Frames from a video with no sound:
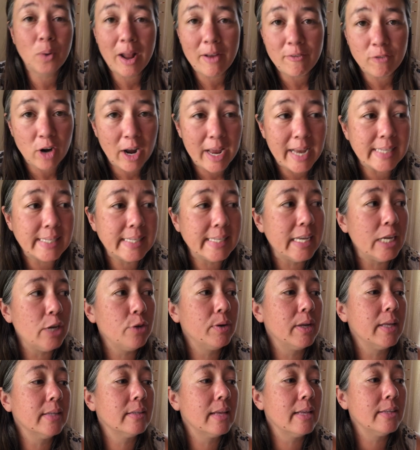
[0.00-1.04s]
whatever AC
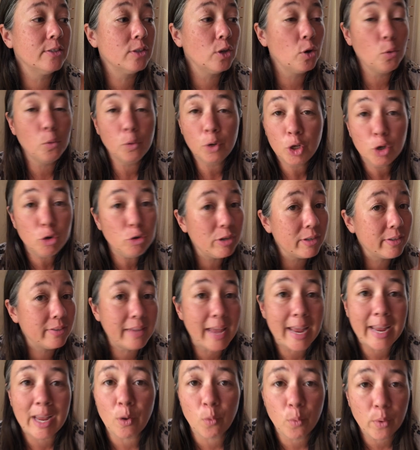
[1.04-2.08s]
units, and so you
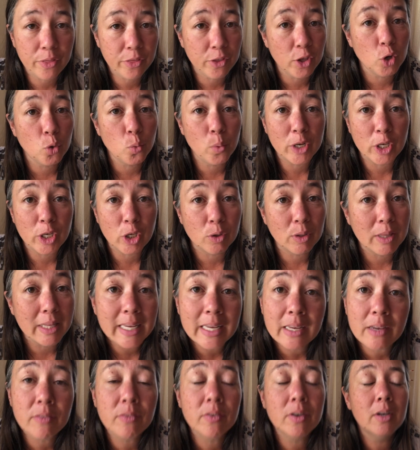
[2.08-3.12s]
just take it with you when you
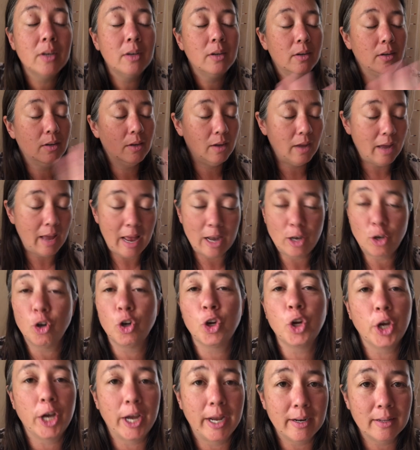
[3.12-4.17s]
leave and
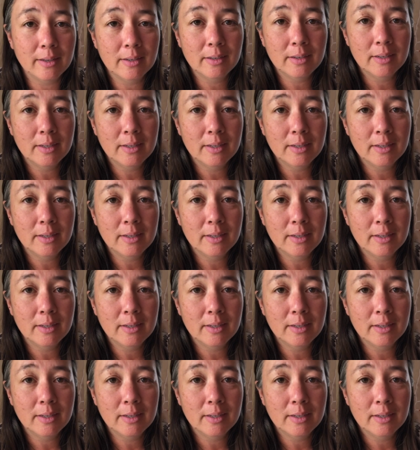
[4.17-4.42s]
you're good.